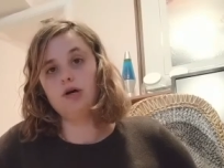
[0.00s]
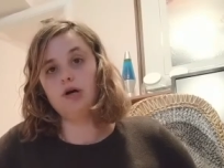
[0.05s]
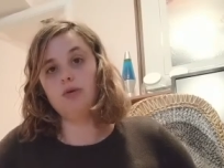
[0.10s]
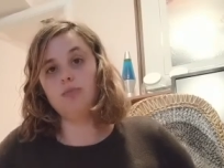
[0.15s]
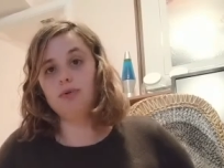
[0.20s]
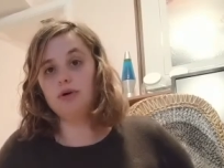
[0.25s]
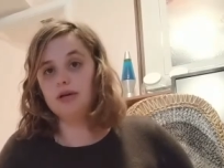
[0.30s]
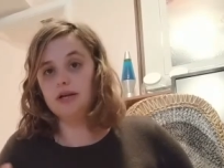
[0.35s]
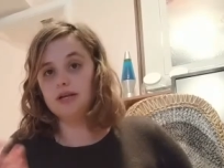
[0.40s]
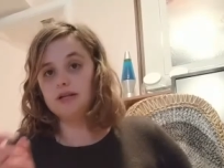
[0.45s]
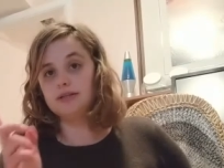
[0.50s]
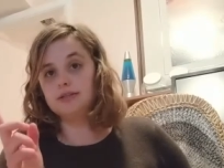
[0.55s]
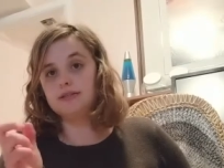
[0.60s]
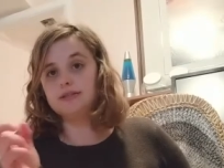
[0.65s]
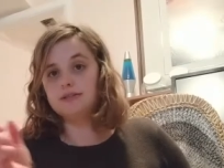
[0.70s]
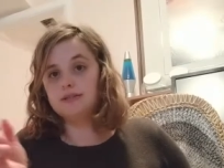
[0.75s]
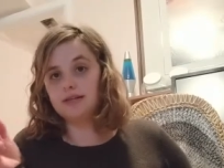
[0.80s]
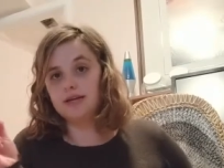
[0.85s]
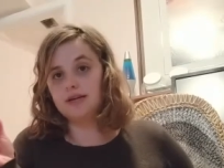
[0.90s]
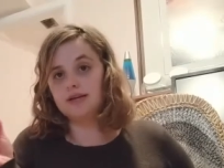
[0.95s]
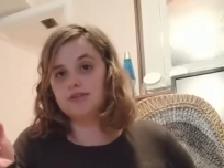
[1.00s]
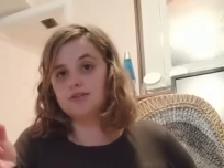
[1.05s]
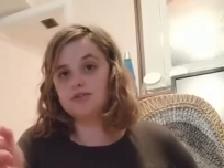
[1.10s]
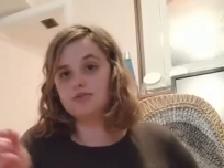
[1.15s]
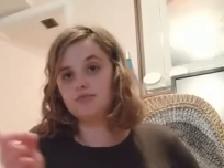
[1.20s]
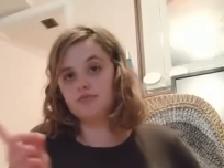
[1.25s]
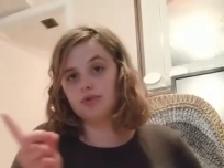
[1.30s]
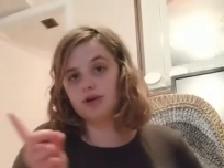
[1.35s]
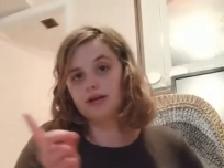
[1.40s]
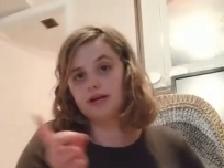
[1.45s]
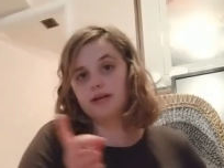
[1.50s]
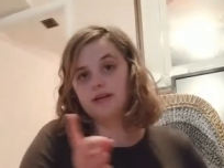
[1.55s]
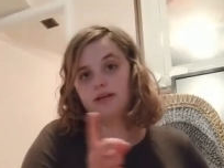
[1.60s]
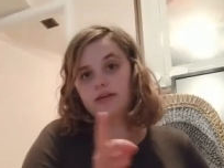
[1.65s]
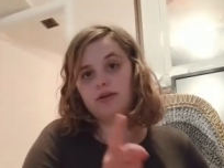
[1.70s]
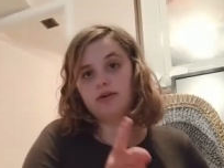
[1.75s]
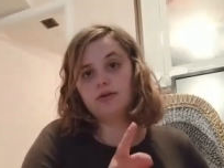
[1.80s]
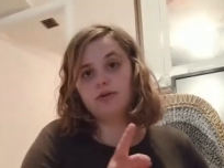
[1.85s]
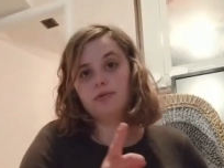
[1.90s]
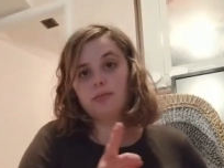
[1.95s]
I'll put it in text right
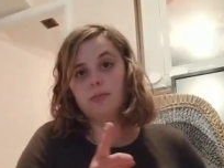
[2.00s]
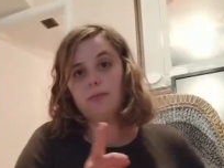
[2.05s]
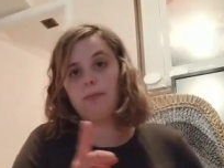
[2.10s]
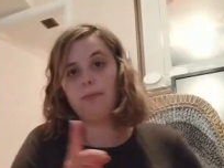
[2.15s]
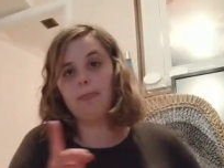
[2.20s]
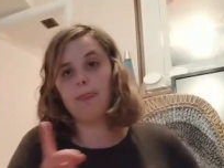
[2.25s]
here.